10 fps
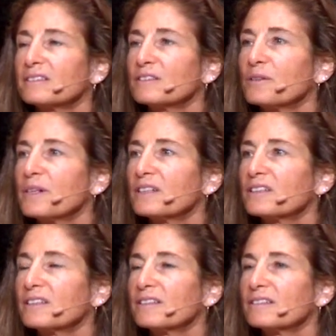is the
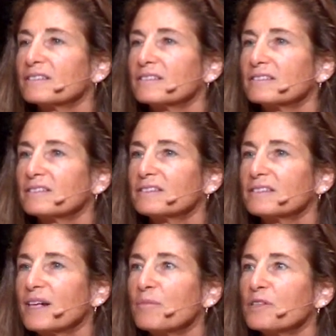question.
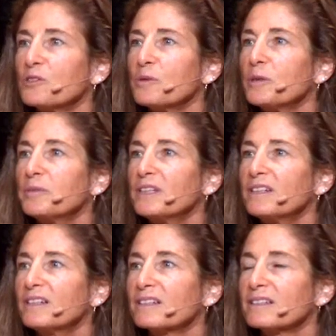How much
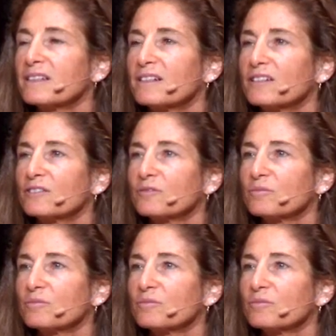well-being is there?